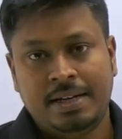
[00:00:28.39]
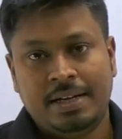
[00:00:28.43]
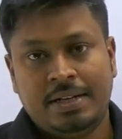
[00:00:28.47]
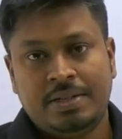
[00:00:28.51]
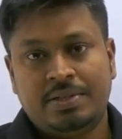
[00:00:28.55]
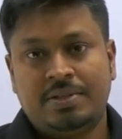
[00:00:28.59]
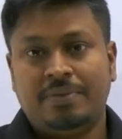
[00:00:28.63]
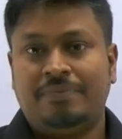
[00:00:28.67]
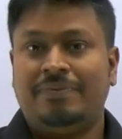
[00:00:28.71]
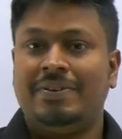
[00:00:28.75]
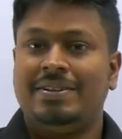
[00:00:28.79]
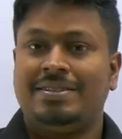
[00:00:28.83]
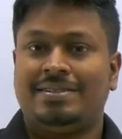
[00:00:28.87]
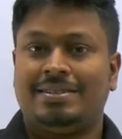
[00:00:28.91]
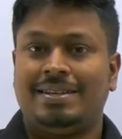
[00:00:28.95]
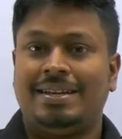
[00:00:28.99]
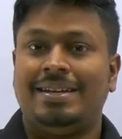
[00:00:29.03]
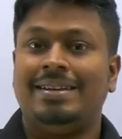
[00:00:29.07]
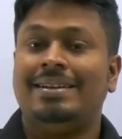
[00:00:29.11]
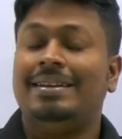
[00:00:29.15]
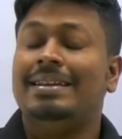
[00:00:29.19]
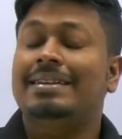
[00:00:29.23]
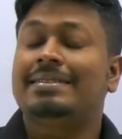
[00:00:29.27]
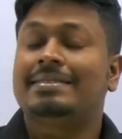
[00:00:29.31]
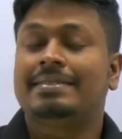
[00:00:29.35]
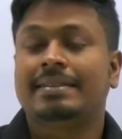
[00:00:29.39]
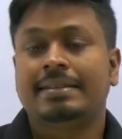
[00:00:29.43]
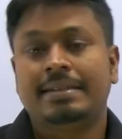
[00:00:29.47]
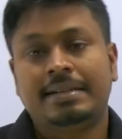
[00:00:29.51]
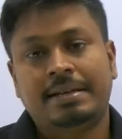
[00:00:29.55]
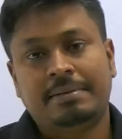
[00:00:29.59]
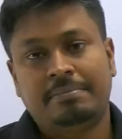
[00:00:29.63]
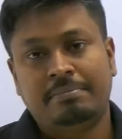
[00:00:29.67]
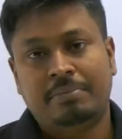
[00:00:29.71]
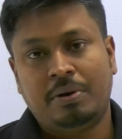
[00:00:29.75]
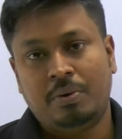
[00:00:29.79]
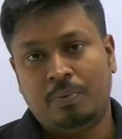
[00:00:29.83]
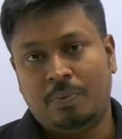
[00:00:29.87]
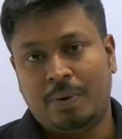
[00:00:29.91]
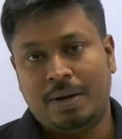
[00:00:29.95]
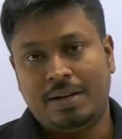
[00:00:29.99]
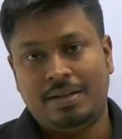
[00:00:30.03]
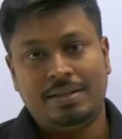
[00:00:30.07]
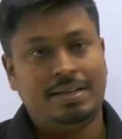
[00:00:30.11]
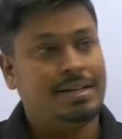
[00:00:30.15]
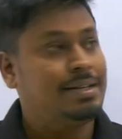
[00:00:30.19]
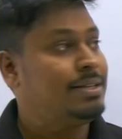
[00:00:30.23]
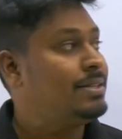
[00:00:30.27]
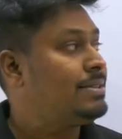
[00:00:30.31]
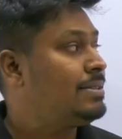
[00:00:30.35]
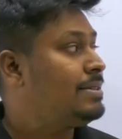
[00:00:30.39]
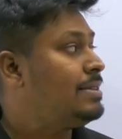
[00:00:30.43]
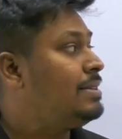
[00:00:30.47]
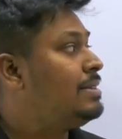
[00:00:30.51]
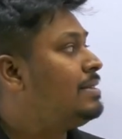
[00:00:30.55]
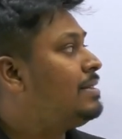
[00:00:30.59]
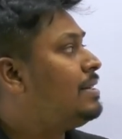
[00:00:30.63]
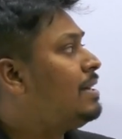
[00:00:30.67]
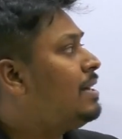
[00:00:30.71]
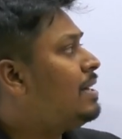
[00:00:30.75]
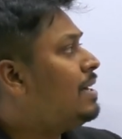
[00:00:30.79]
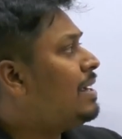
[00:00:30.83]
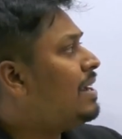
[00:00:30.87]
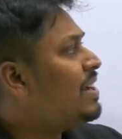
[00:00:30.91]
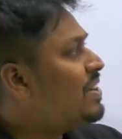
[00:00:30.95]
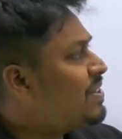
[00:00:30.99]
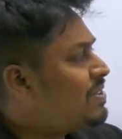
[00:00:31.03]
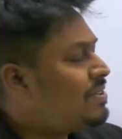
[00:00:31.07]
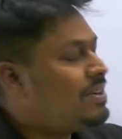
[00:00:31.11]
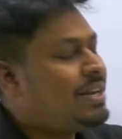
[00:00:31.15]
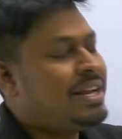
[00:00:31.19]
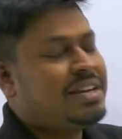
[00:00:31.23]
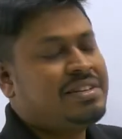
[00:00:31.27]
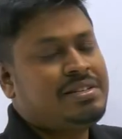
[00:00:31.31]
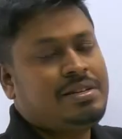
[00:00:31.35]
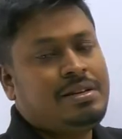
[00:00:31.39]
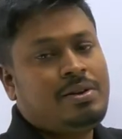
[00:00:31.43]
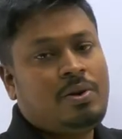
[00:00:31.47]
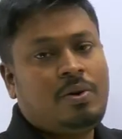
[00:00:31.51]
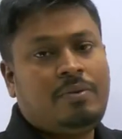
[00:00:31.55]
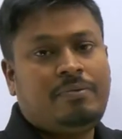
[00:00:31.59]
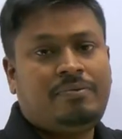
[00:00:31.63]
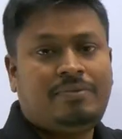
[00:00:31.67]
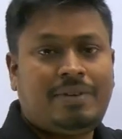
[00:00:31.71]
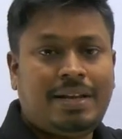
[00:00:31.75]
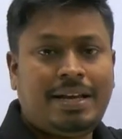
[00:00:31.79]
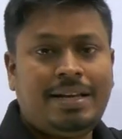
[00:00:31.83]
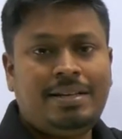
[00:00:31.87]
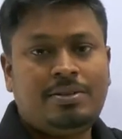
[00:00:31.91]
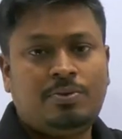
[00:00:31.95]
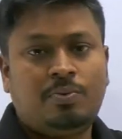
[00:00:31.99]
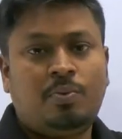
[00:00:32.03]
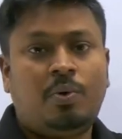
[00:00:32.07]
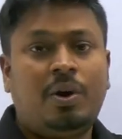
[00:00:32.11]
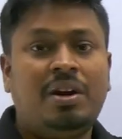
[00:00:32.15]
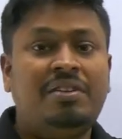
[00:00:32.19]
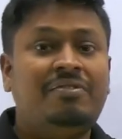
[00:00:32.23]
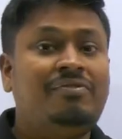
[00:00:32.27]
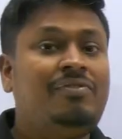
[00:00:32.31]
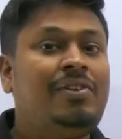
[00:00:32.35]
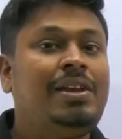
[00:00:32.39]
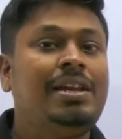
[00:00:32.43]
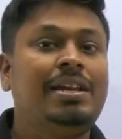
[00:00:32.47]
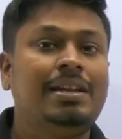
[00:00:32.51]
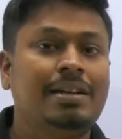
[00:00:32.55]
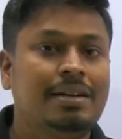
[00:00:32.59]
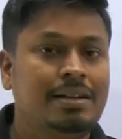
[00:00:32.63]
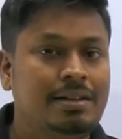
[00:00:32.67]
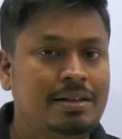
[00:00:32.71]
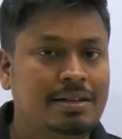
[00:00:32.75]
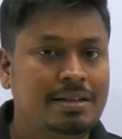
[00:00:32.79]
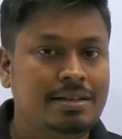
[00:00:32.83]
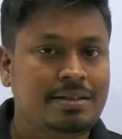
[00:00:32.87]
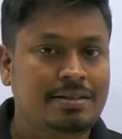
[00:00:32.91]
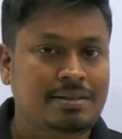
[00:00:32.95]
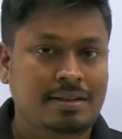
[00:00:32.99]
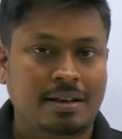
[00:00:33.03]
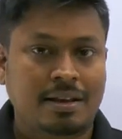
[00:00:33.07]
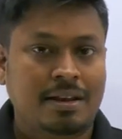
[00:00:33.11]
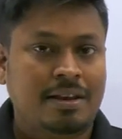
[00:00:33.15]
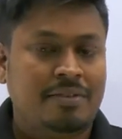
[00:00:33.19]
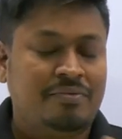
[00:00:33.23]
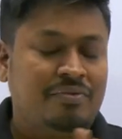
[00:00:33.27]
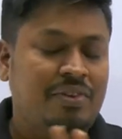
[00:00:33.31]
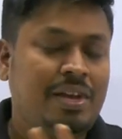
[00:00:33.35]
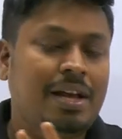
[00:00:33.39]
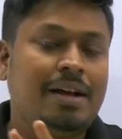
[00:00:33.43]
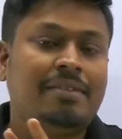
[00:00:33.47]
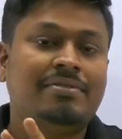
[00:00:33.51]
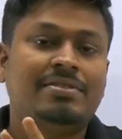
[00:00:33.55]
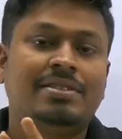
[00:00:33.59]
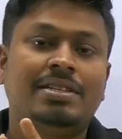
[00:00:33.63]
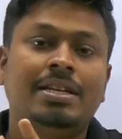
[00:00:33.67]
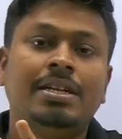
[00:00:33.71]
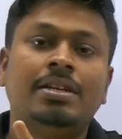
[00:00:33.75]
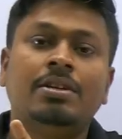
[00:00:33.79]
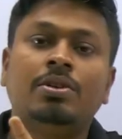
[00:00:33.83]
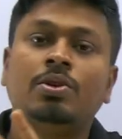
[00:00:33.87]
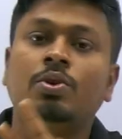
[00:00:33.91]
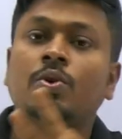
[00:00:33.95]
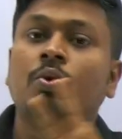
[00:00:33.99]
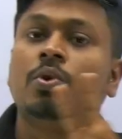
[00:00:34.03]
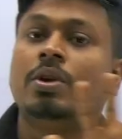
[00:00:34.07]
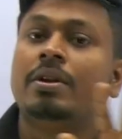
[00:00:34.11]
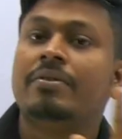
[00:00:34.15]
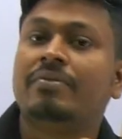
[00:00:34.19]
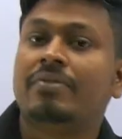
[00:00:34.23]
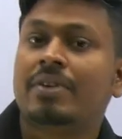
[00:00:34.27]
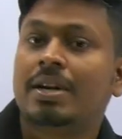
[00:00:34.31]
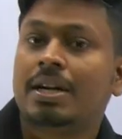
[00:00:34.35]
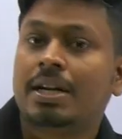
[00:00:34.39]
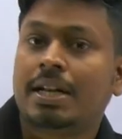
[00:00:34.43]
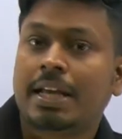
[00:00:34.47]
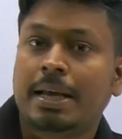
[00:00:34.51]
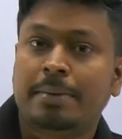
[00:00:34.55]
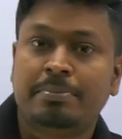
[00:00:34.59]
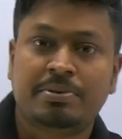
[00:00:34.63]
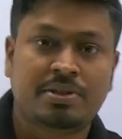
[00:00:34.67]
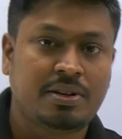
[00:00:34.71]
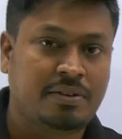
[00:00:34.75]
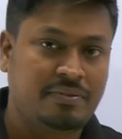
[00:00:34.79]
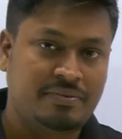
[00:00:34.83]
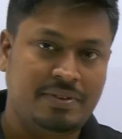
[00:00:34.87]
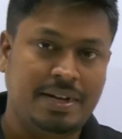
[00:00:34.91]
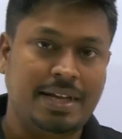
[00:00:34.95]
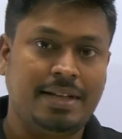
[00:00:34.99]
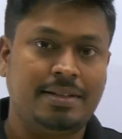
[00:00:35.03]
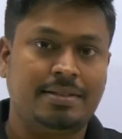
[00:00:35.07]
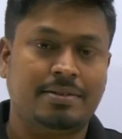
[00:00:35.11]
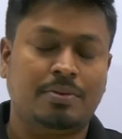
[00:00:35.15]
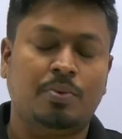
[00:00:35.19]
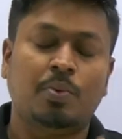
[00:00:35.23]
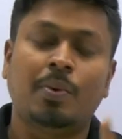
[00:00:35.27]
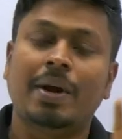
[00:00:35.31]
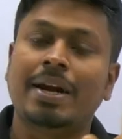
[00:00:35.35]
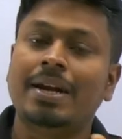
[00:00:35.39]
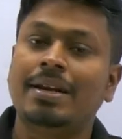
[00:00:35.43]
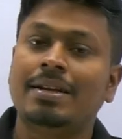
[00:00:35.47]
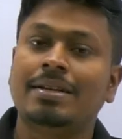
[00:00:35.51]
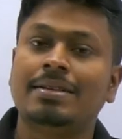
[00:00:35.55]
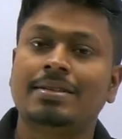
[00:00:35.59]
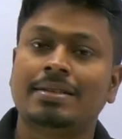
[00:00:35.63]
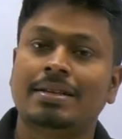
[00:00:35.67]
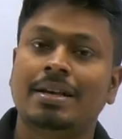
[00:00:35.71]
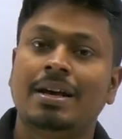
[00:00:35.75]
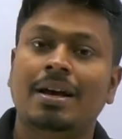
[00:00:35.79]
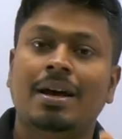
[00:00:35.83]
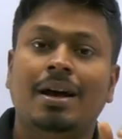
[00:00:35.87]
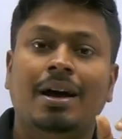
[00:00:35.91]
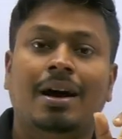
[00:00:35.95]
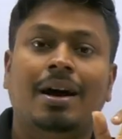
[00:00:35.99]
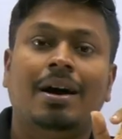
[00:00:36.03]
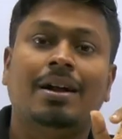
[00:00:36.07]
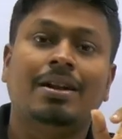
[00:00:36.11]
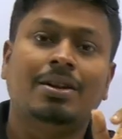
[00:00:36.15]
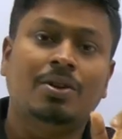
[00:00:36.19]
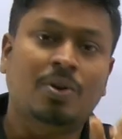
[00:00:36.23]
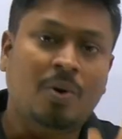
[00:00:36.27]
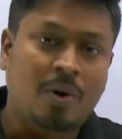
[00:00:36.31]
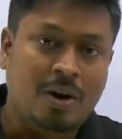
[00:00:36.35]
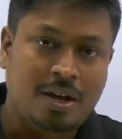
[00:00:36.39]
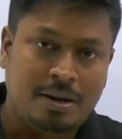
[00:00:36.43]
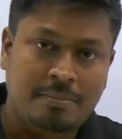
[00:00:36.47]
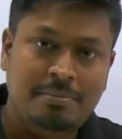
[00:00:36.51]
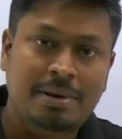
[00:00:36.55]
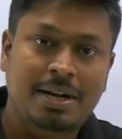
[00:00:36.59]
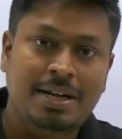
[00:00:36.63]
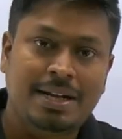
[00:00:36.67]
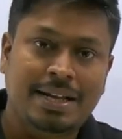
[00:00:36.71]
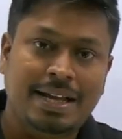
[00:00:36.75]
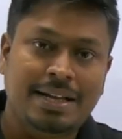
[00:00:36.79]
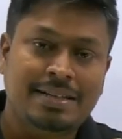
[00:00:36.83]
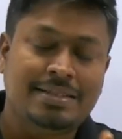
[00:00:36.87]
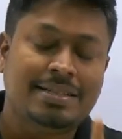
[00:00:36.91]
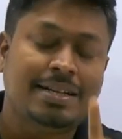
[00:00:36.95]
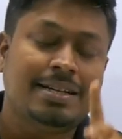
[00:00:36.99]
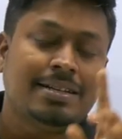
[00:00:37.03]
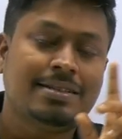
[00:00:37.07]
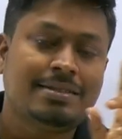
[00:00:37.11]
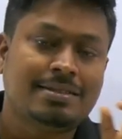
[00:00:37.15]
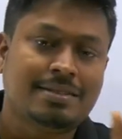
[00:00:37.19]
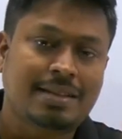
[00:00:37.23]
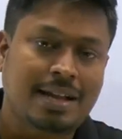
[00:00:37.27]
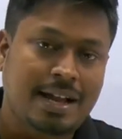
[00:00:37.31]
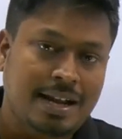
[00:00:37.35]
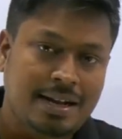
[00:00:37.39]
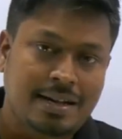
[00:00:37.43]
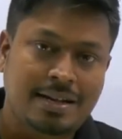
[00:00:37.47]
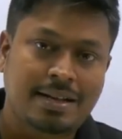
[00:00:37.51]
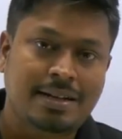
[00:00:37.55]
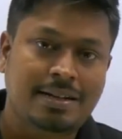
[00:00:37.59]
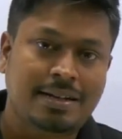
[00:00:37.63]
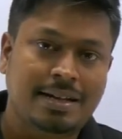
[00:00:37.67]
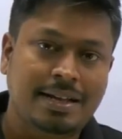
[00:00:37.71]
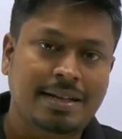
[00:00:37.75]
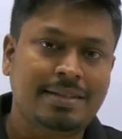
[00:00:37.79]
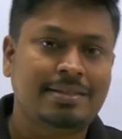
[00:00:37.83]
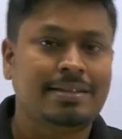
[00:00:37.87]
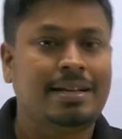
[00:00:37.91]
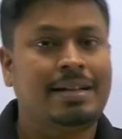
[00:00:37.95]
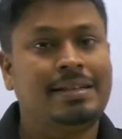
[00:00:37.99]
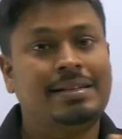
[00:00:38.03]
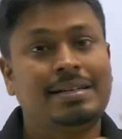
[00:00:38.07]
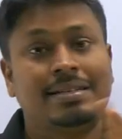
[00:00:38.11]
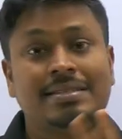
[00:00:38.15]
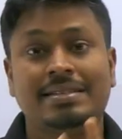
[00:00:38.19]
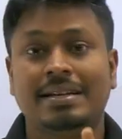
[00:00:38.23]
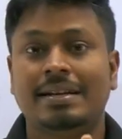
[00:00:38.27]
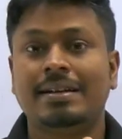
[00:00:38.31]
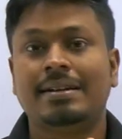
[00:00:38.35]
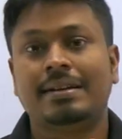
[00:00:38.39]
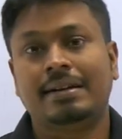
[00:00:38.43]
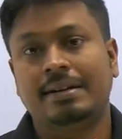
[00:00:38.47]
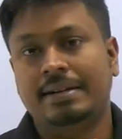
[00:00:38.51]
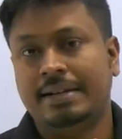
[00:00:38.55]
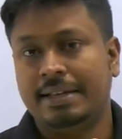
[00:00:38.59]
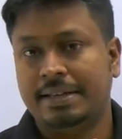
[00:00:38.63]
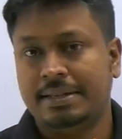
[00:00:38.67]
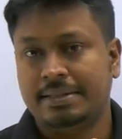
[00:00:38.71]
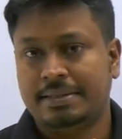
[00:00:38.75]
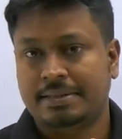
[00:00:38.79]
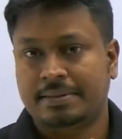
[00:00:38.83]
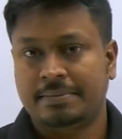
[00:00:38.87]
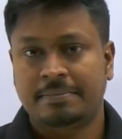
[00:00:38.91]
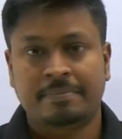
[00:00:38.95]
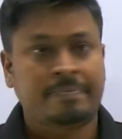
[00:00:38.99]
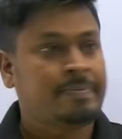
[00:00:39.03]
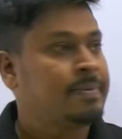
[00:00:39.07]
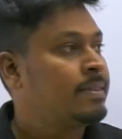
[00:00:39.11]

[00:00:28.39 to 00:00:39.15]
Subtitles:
So first, in lesson number 1, that is in introduction of dice, what we learnt is, we have seen two different types of dice. One is a normal dice, that is standard dice, and the general dice.